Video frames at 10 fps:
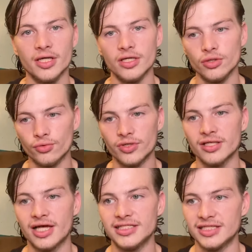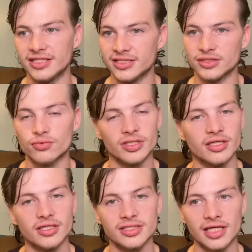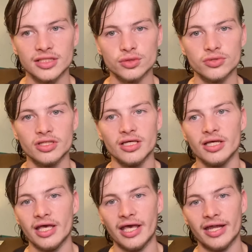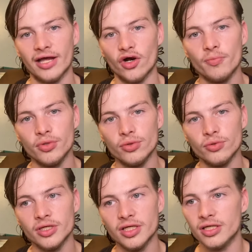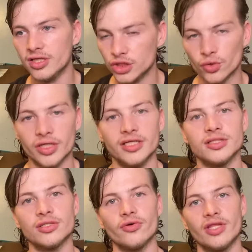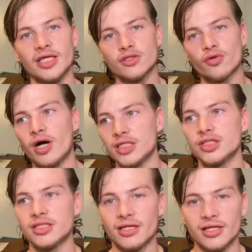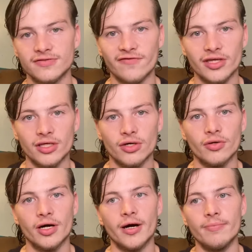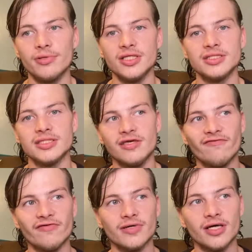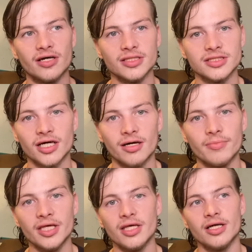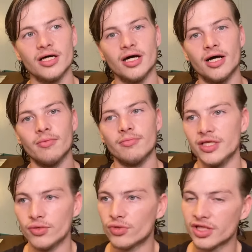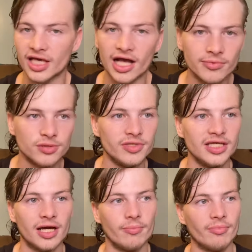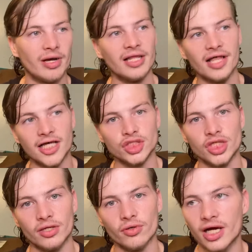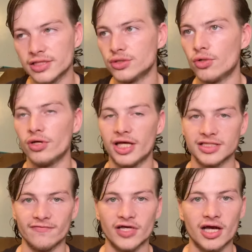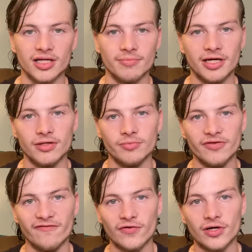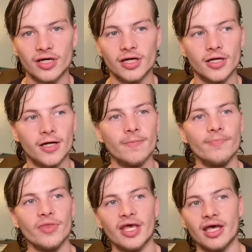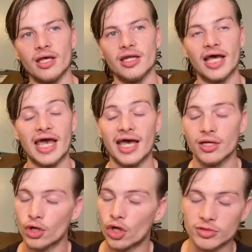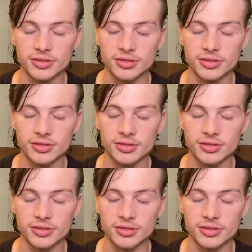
realize that this is a really good schedule, and I hope you enjoy it. So thanks for watching today's video. Please leave a sub. It really helps me. My last channel got stolen, as I've talked about before, and I had almost